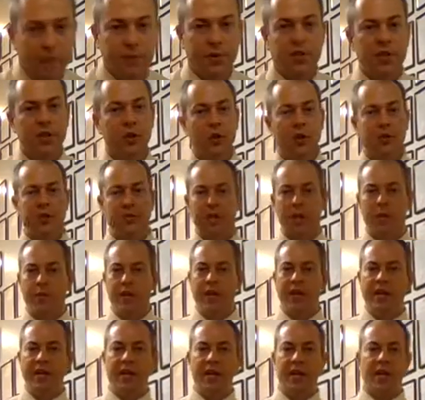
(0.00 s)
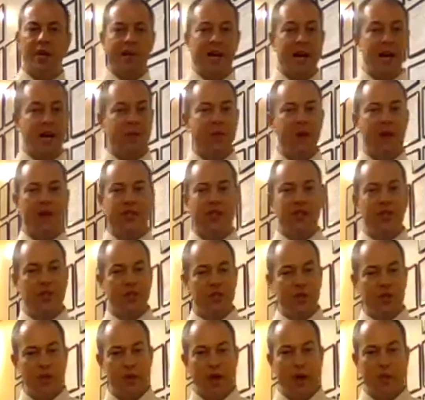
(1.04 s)
just a quick summary. Chiropractors
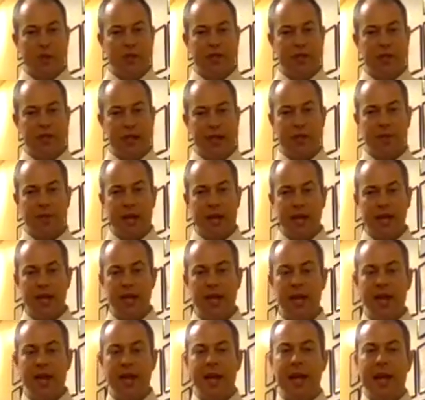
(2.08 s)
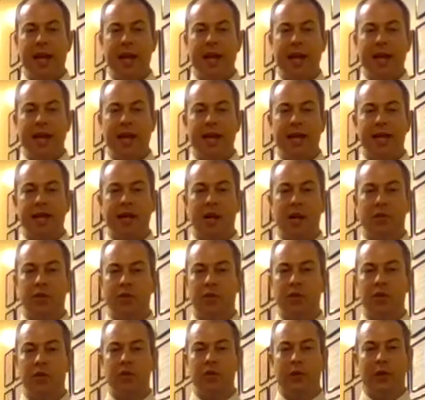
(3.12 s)
do help with neck pain and help
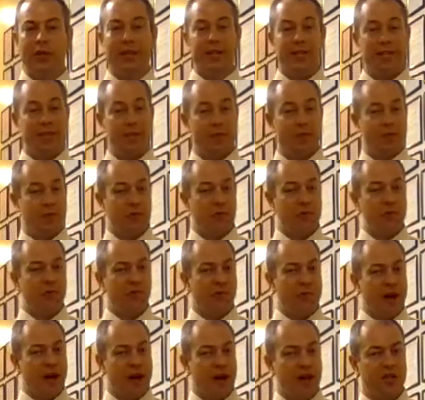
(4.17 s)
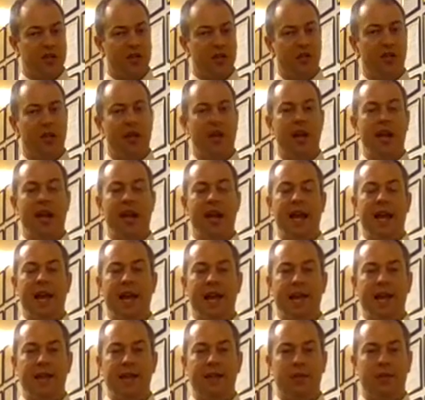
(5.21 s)
to, like I said, improve posture
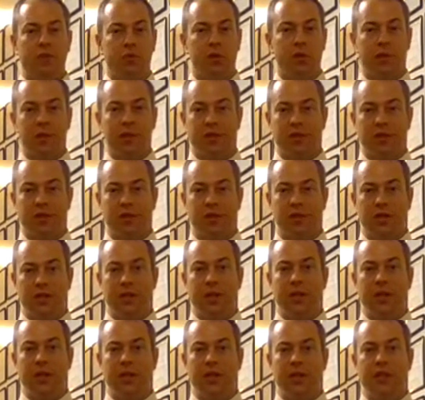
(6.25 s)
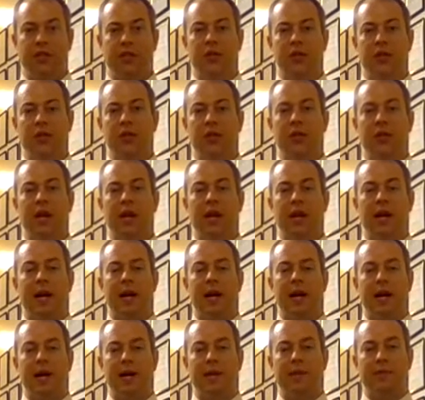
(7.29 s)
and really just do things to
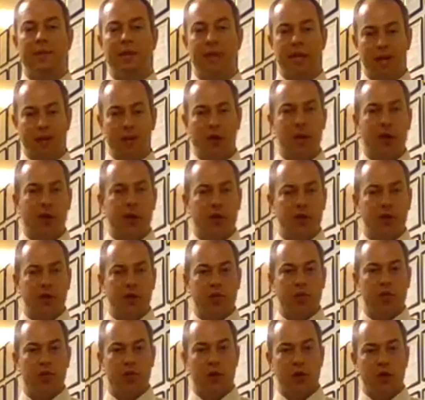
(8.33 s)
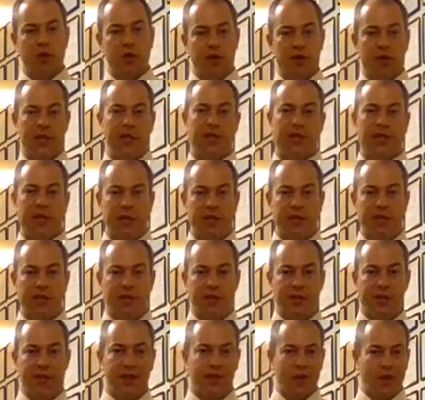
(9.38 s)
get longer term results instead of
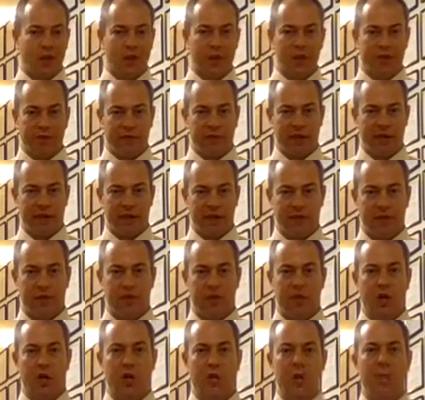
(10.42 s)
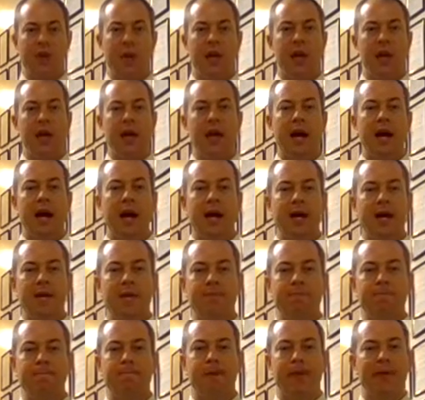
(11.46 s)
just that quick fix. So
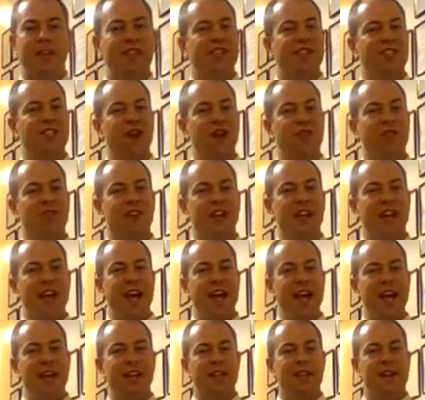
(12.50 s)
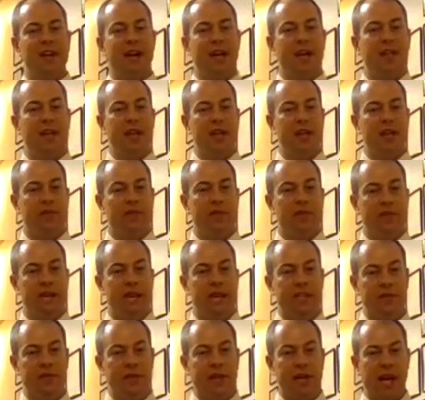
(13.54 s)
I think that's all for today. Thank you for
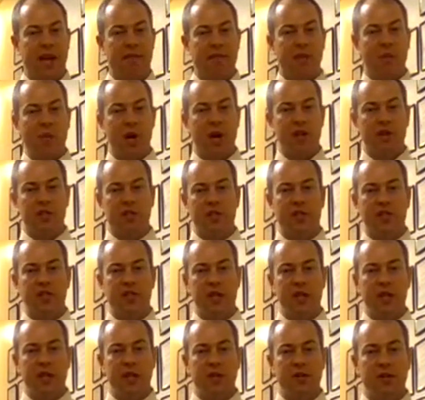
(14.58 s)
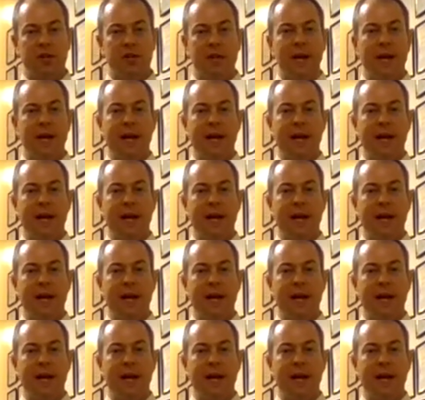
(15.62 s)
taking some time to watch this video.